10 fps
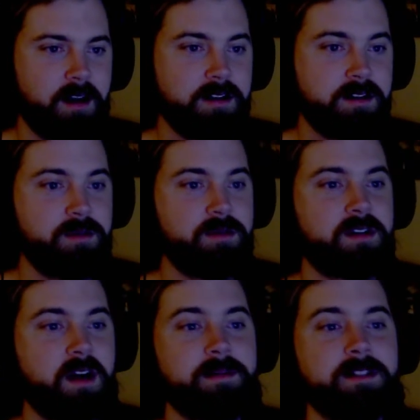Dude,
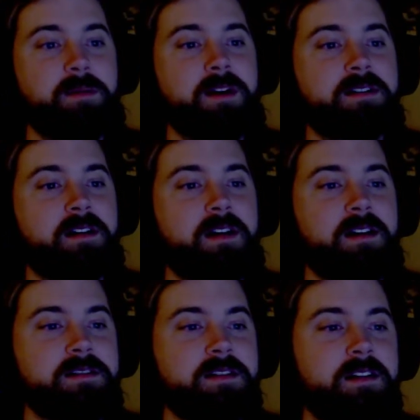Thomas Prescott
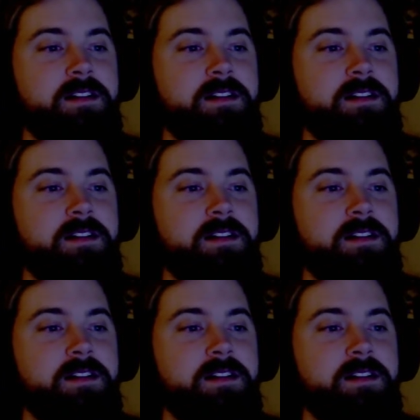has done this